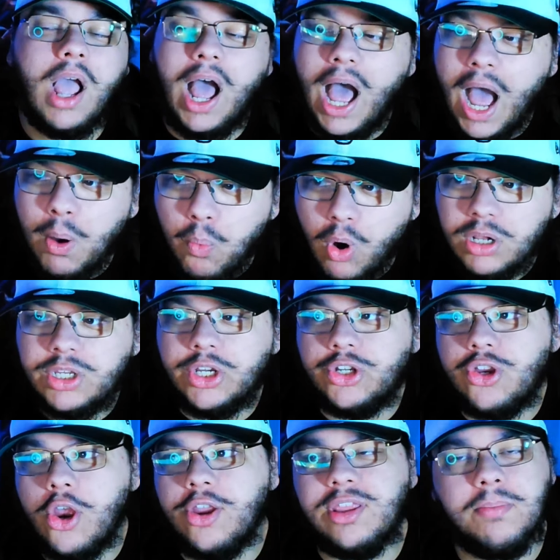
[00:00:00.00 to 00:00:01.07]
I want to
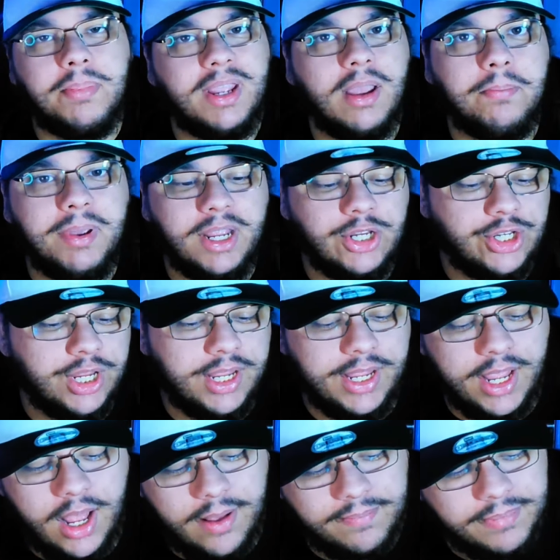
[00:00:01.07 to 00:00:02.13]
show you the bigger picture
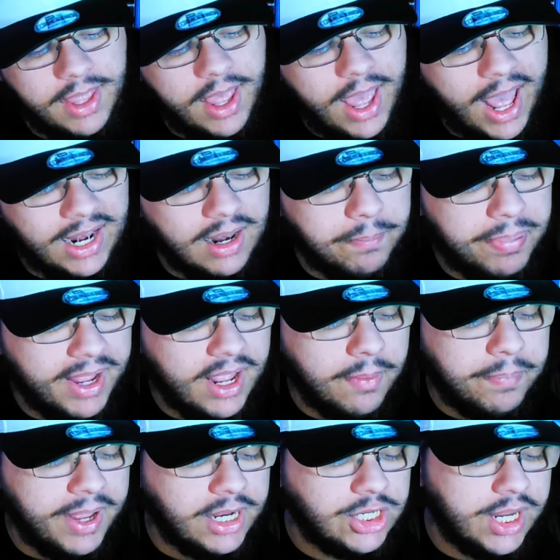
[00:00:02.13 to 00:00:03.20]
here. And the bigger
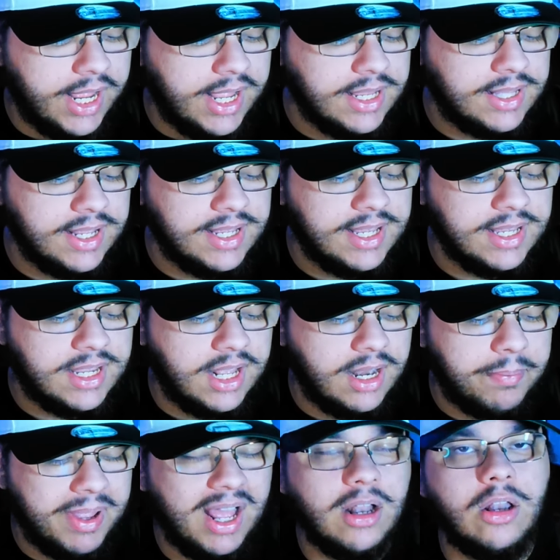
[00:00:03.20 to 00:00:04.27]
picture is this is going to
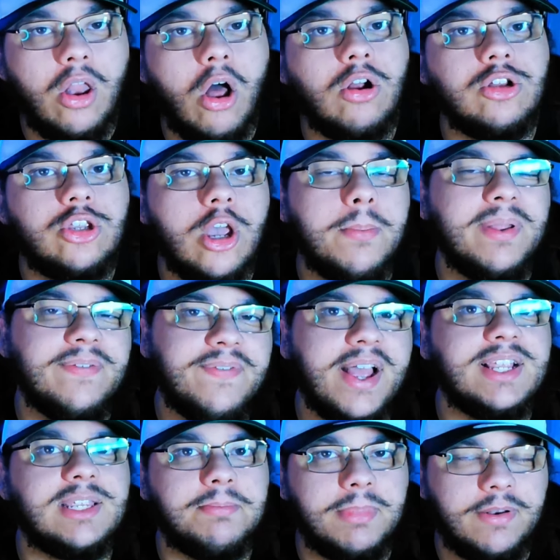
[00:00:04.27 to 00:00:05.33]
be a long term
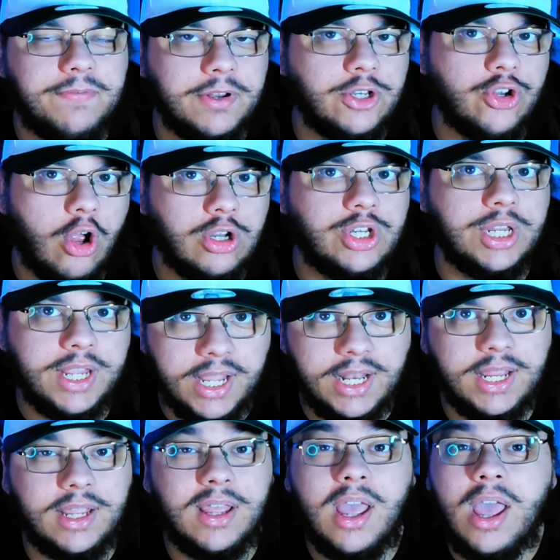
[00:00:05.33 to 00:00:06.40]
investment for Josh
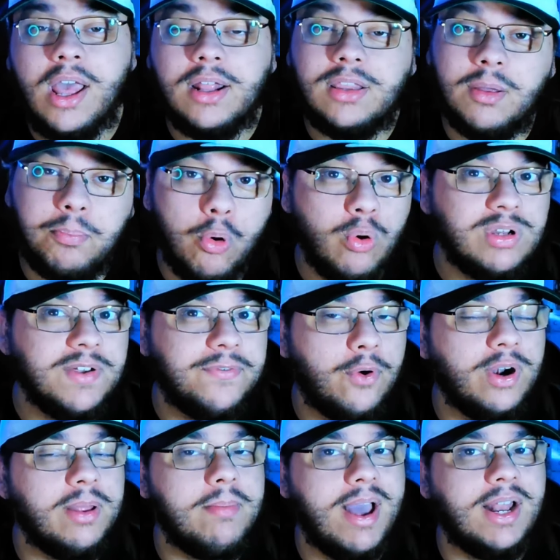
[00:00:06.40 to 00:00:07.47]
Giddey. The Bulls have
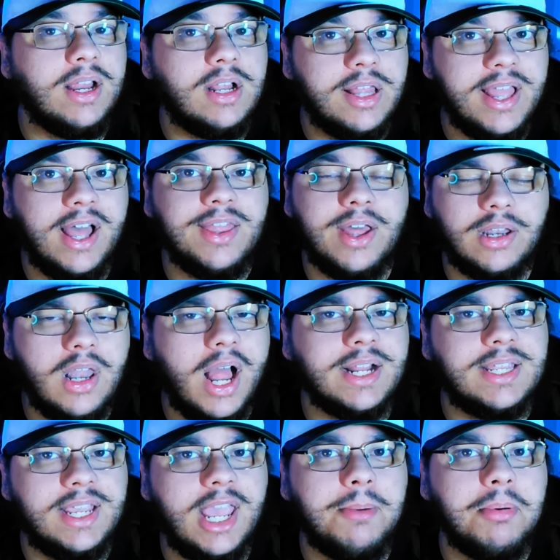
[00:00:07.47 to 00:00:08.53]
already made it clear they'd like
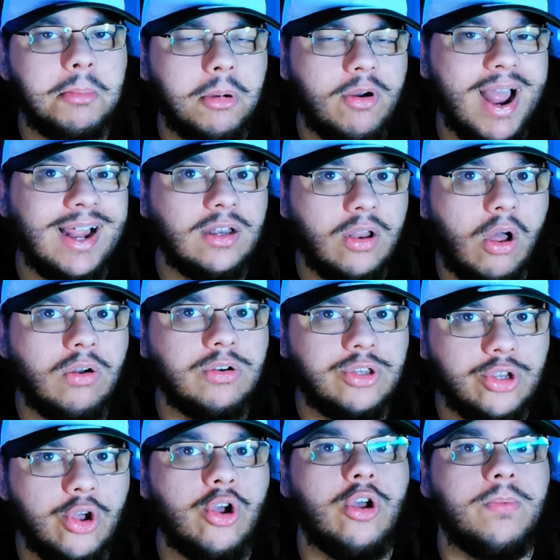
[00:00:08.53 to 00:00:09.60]
to keep him around long
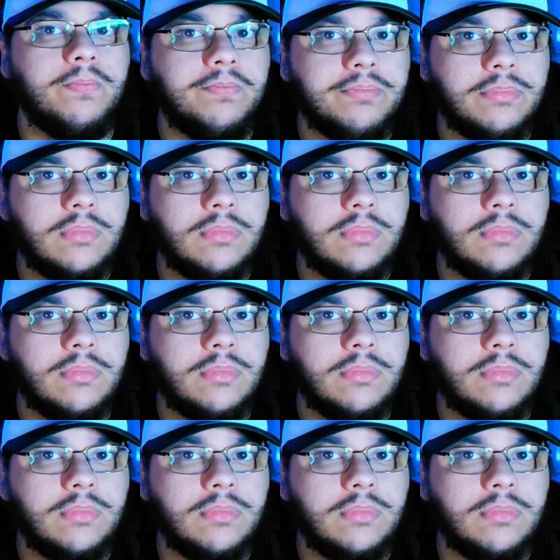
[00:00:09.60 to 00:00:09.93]
term.